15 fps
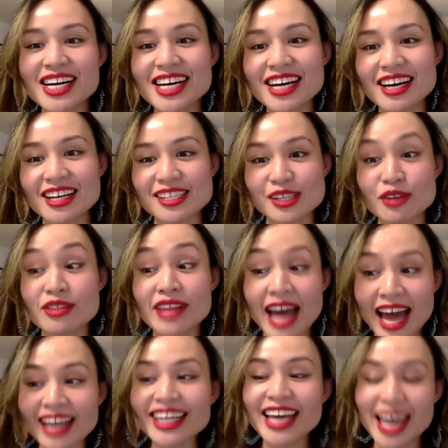So
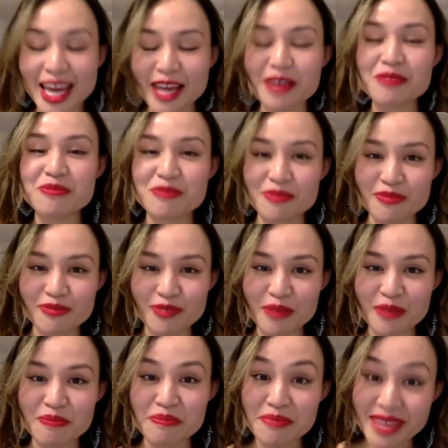that came
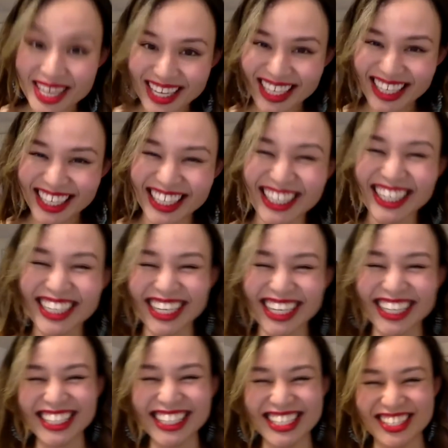from me
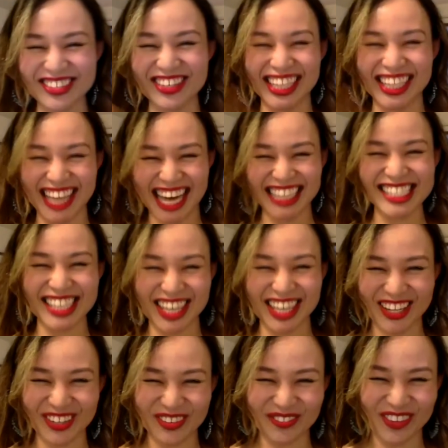doing that to
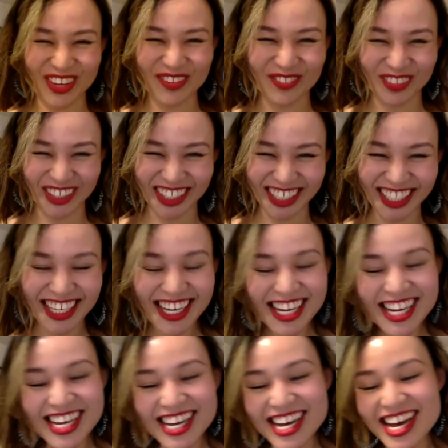other people.
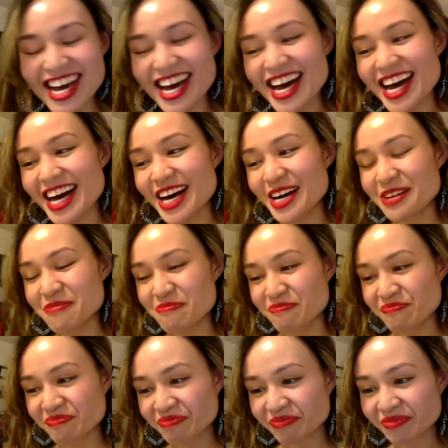
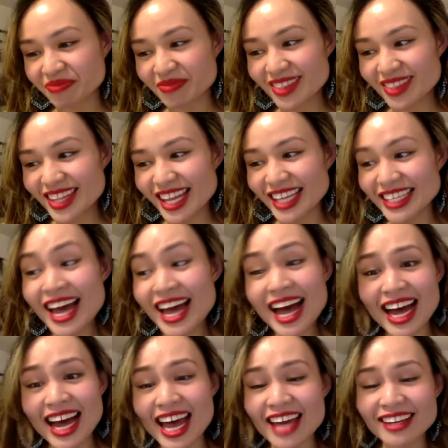Um, yeah,
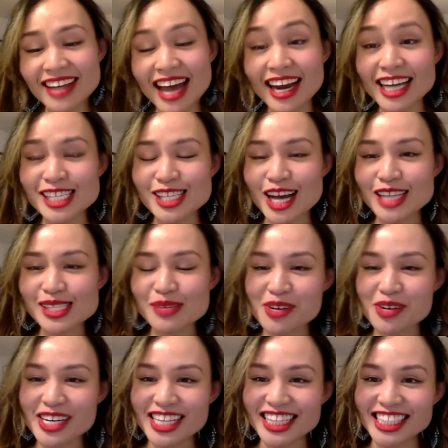and I saw
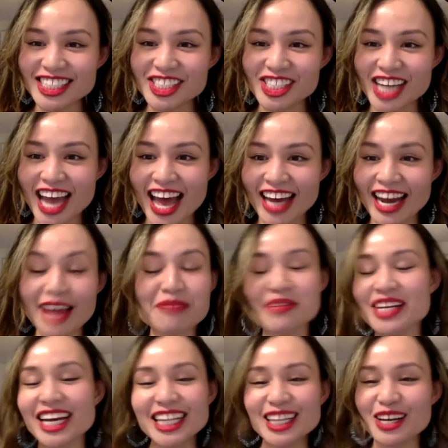someone in the chat. I
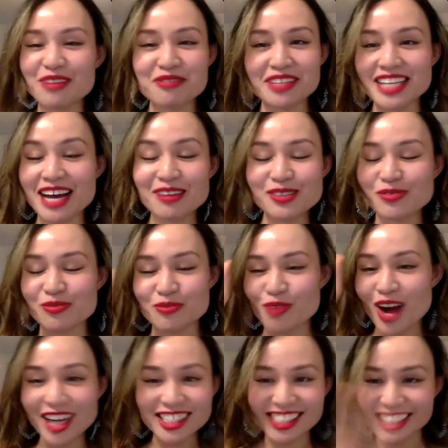mean, I loved it. I was
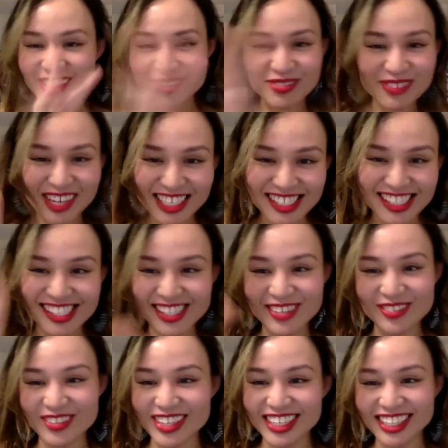watching the faces
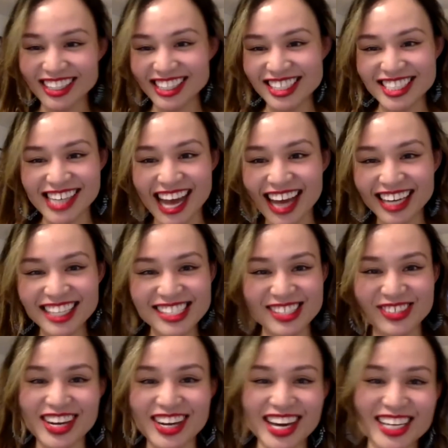and reading the chat as
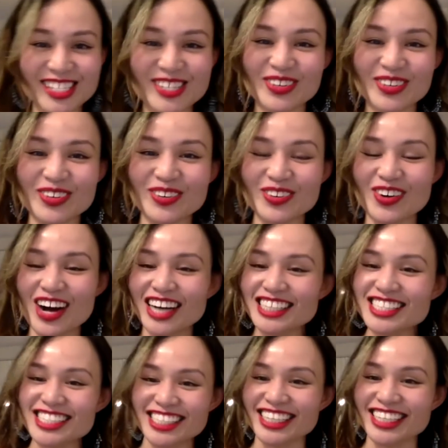you guys were
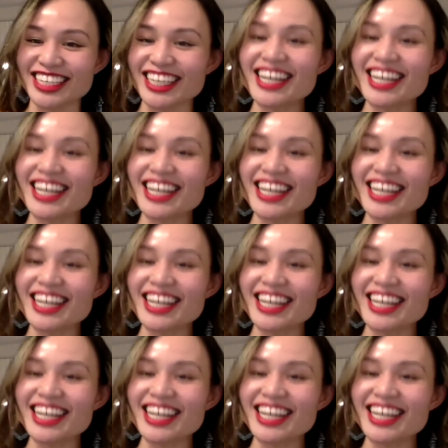watching.